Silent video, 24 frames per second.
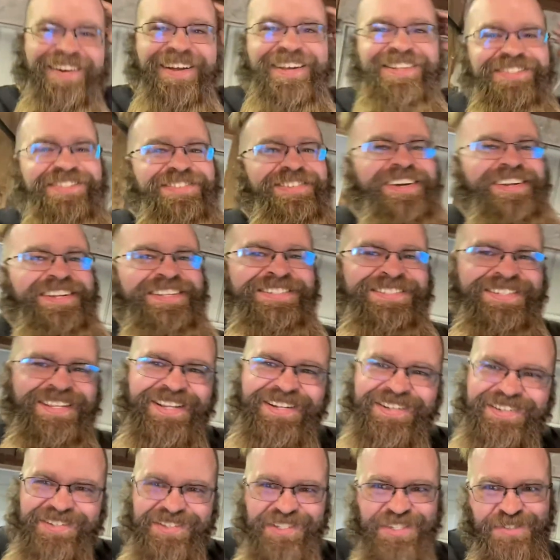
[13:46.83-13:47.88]
right. So I
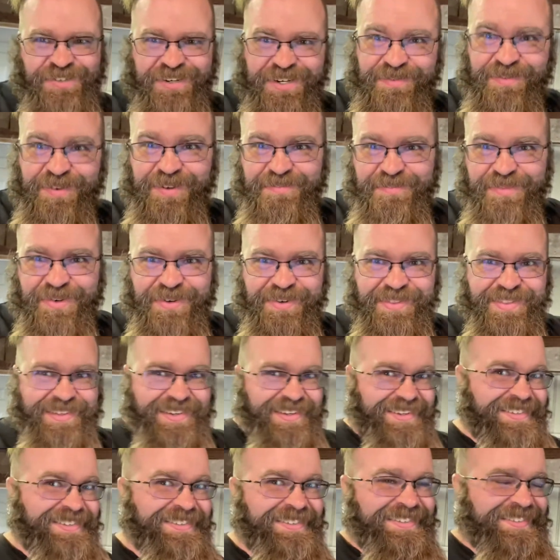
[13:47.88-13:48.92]
decided to try one more thing.
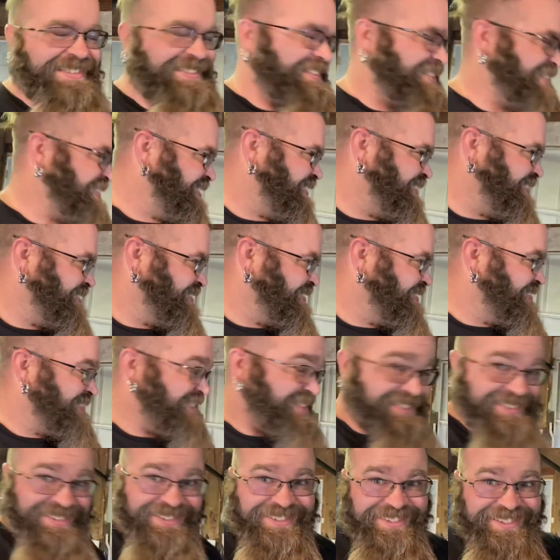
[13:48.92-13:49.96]
Uh,
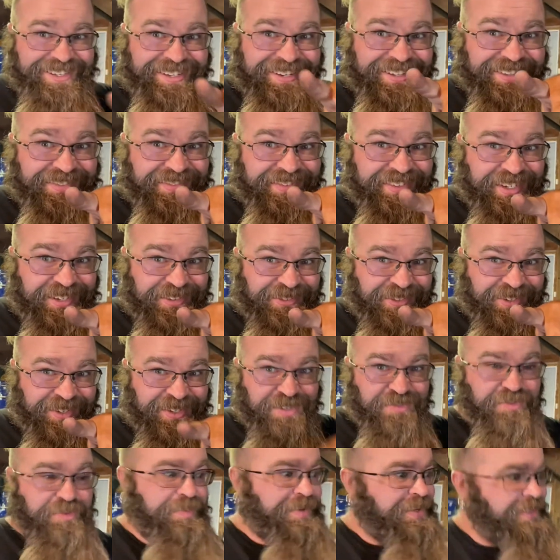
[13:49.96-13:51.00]
just kidding. The video's not
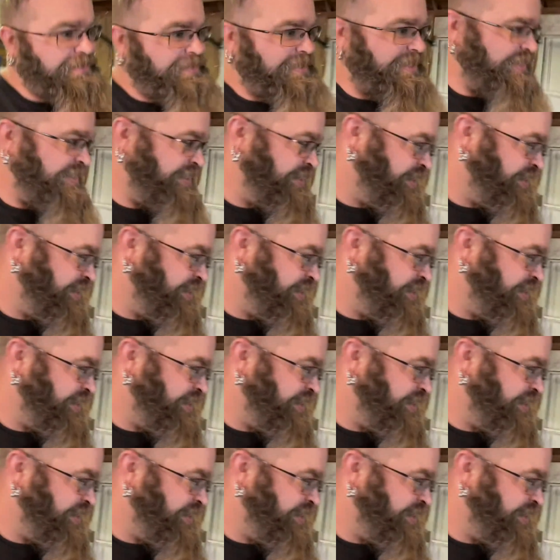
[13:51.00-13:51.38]
over, by the way.